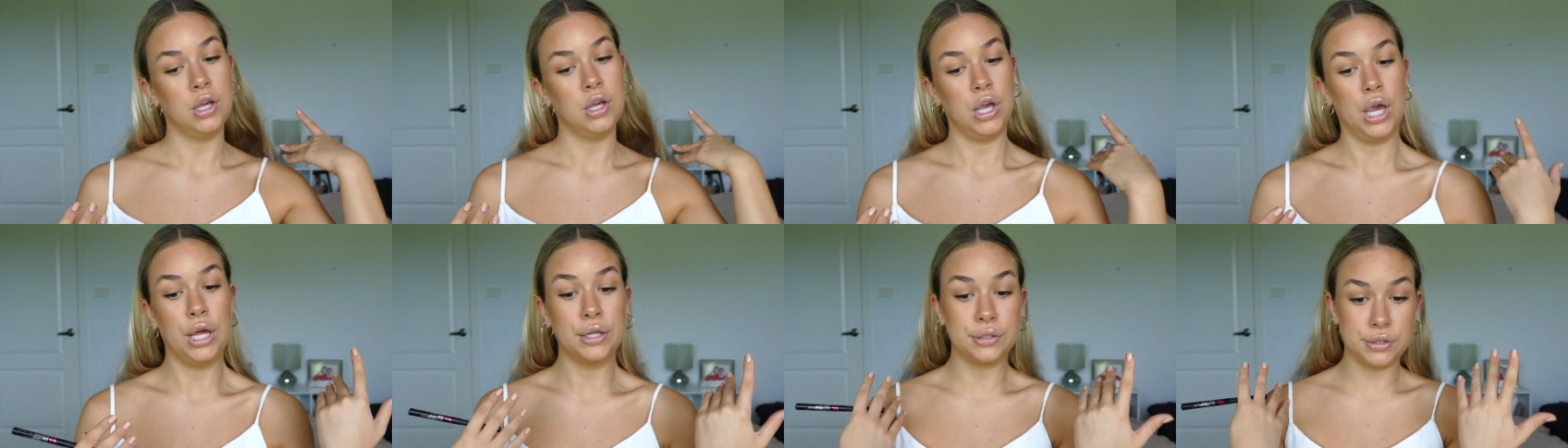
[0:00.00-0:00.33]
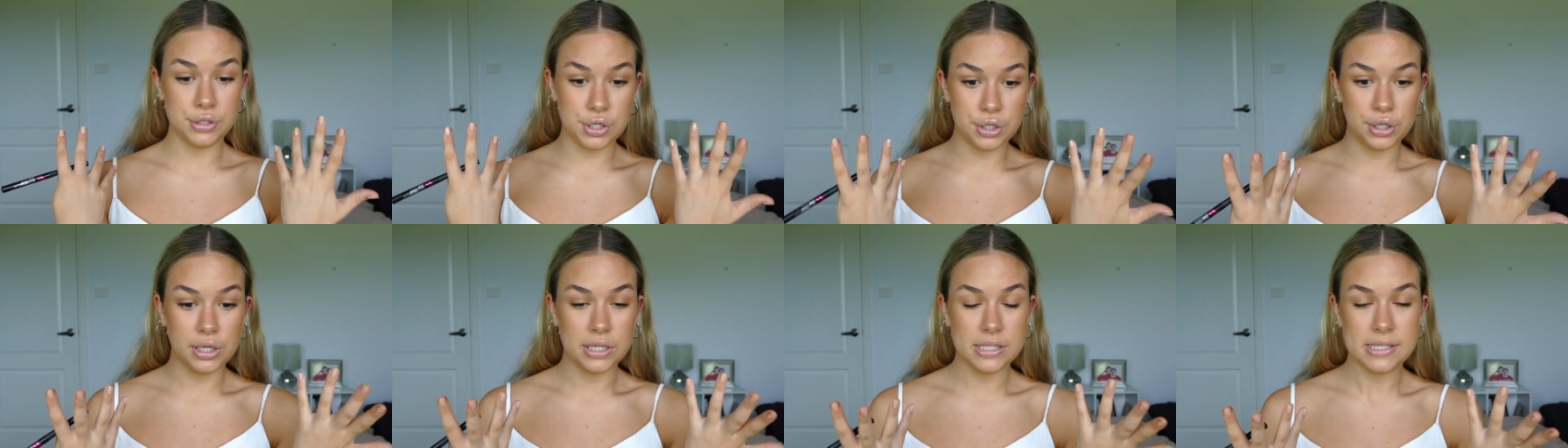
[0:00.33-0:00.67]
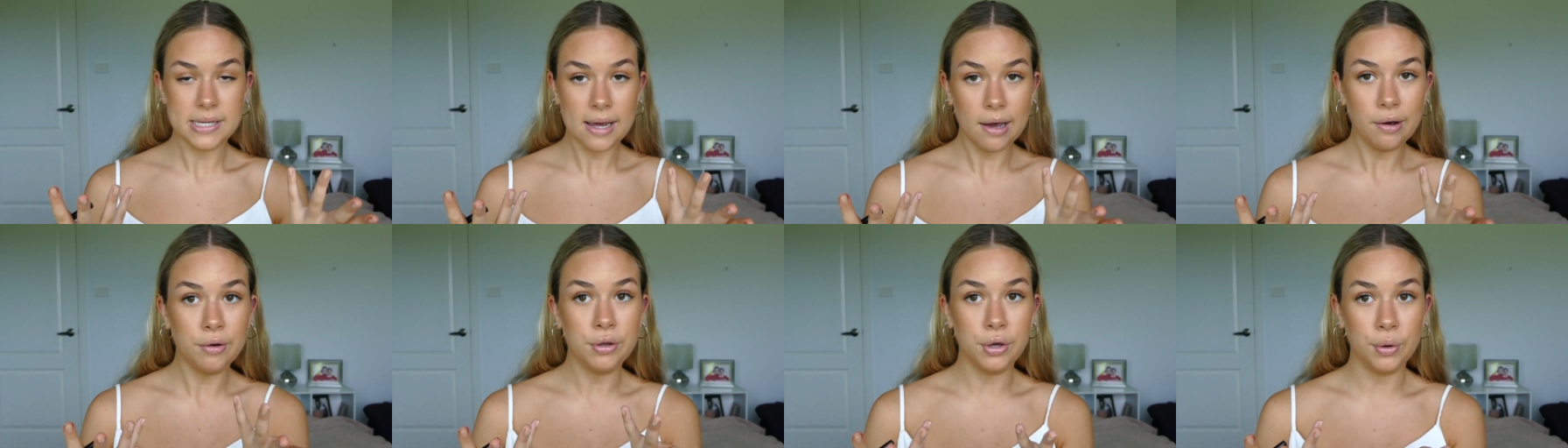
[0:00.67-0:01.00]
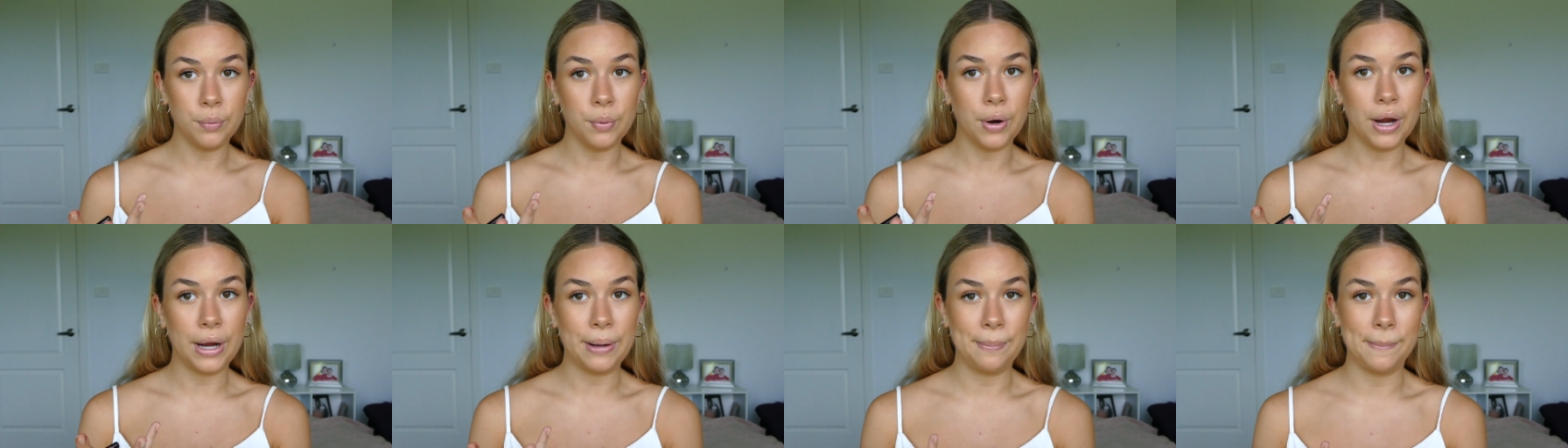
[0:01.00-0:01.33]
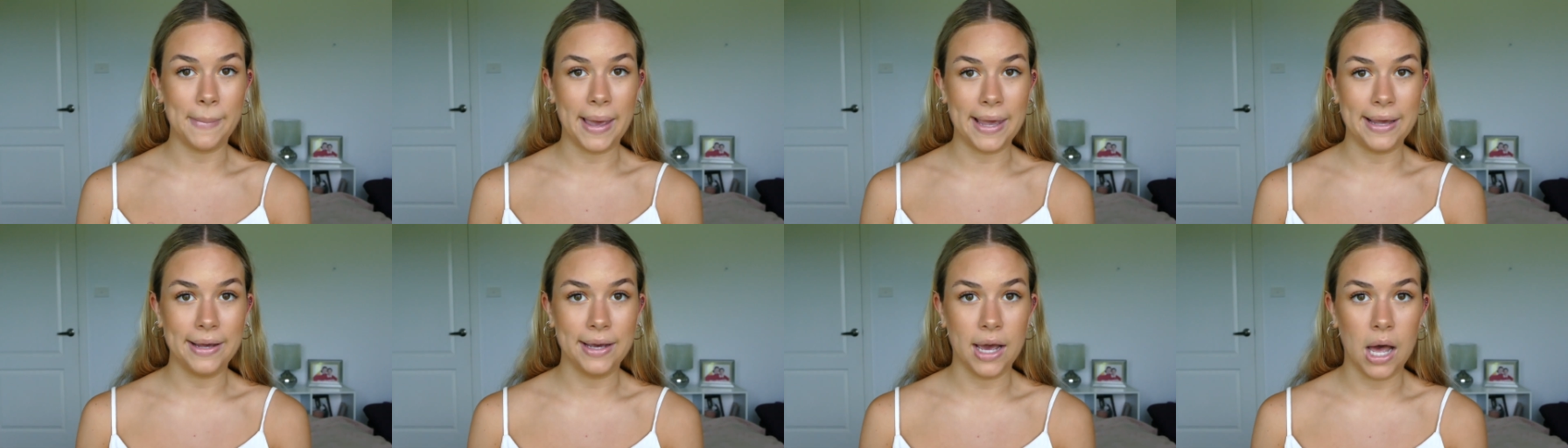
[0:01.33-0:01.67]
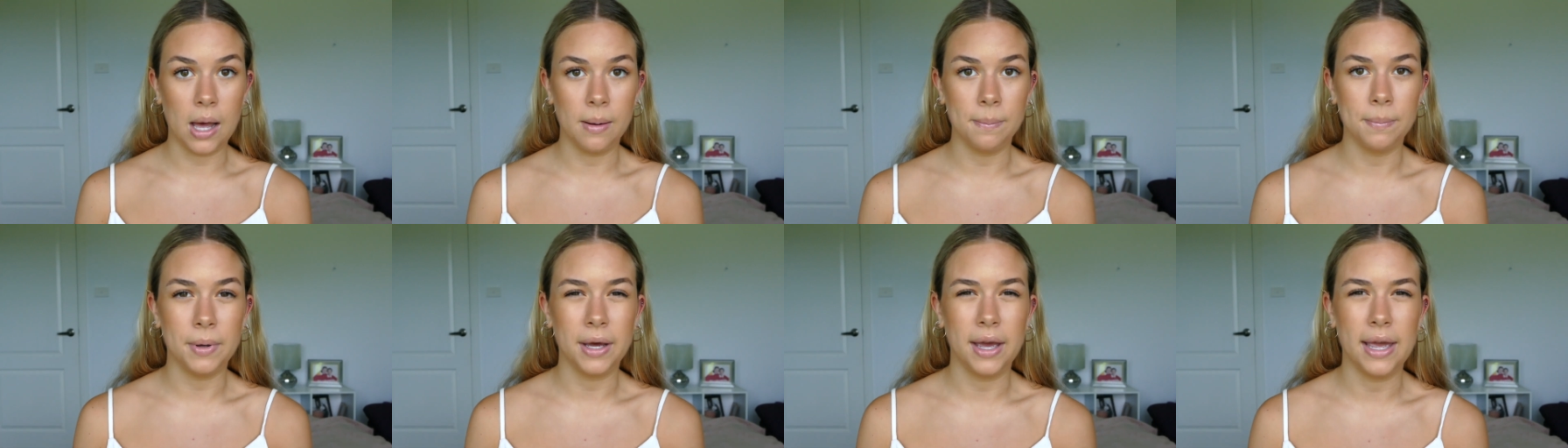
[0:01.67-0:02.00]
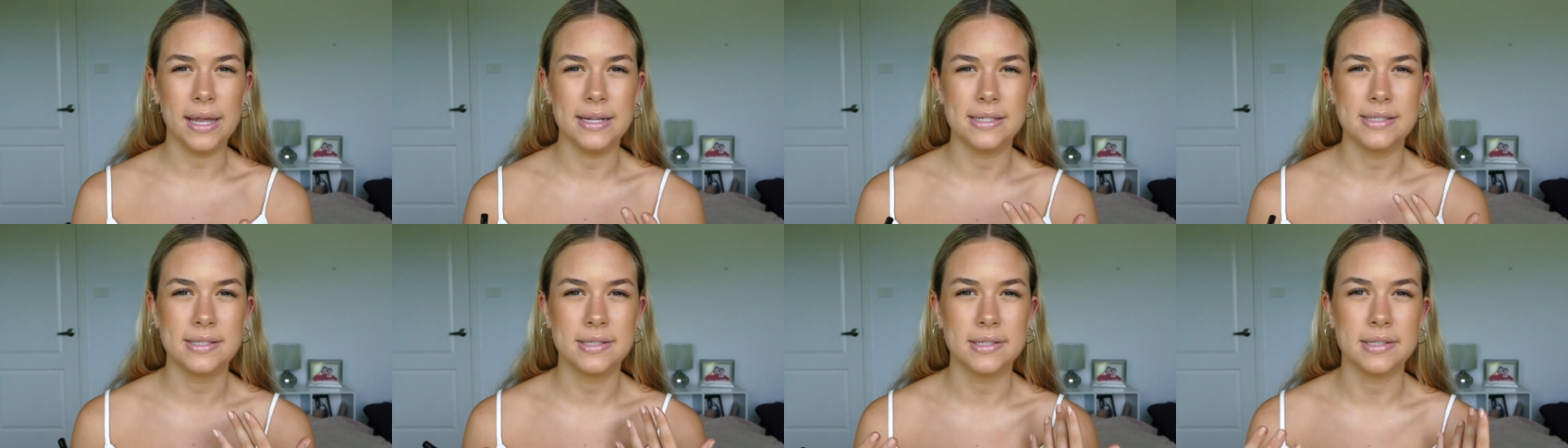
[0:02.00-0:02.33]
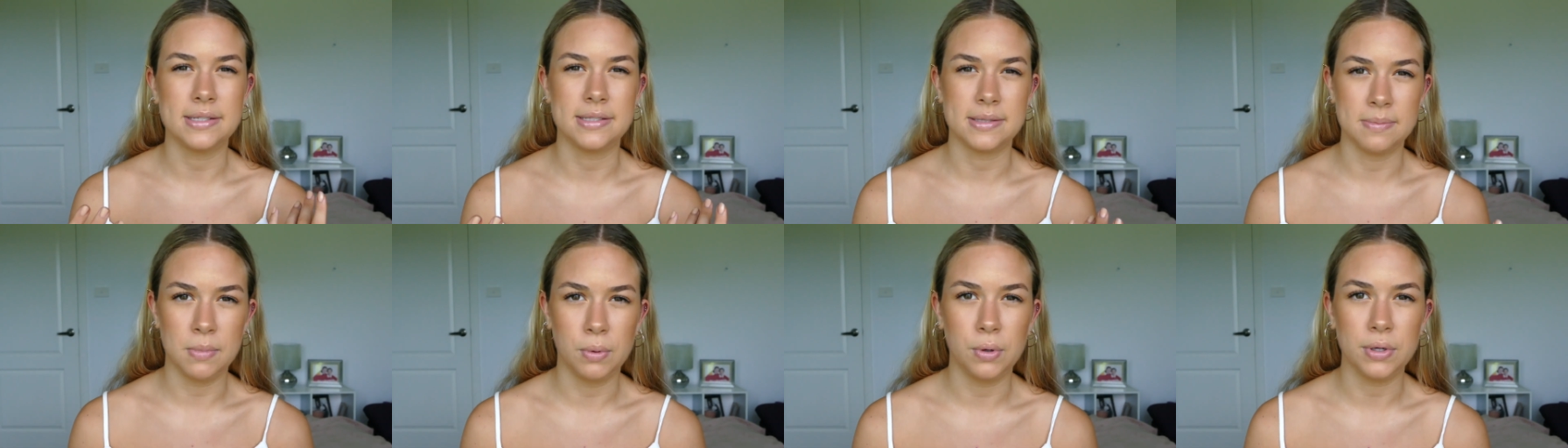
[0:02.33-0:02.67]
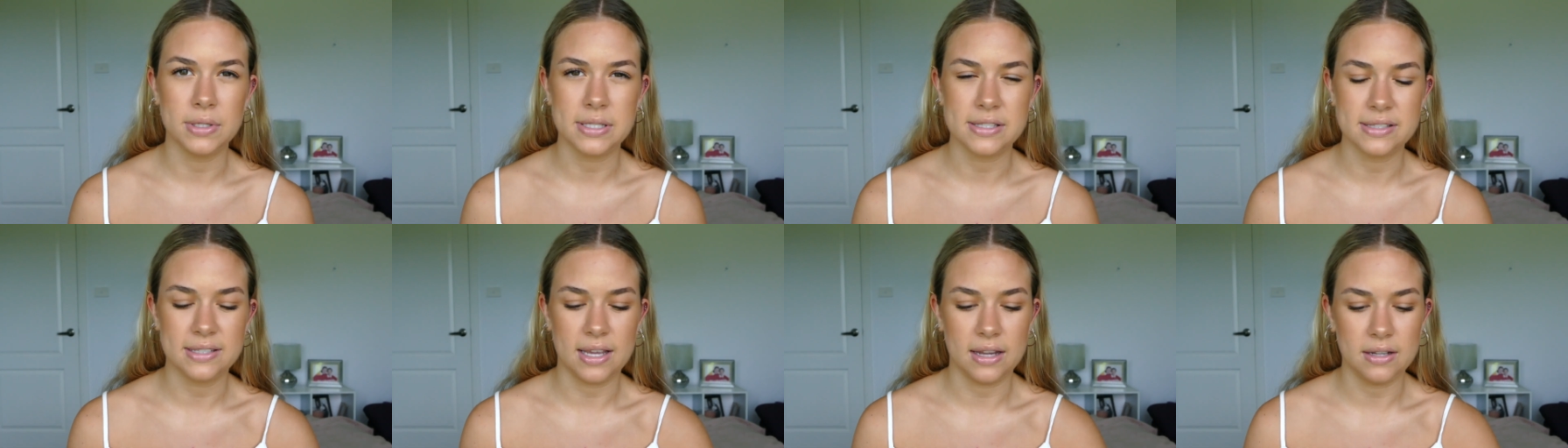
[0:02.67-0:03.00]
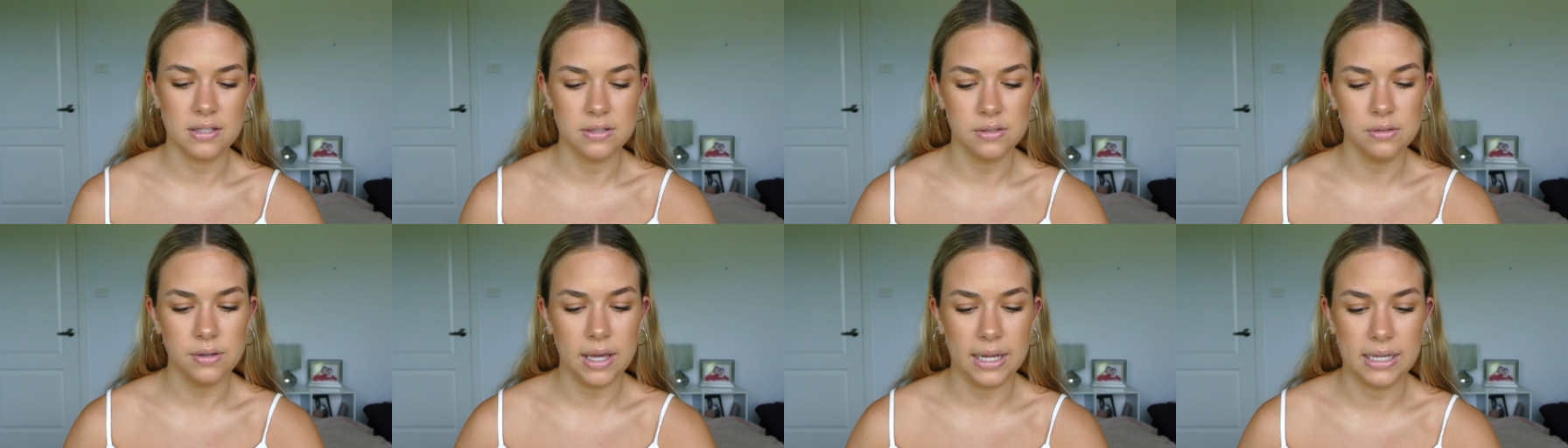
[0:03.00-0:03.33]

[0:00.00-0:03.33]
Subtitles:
you can tell you're wearing makeup, but it's just more subtle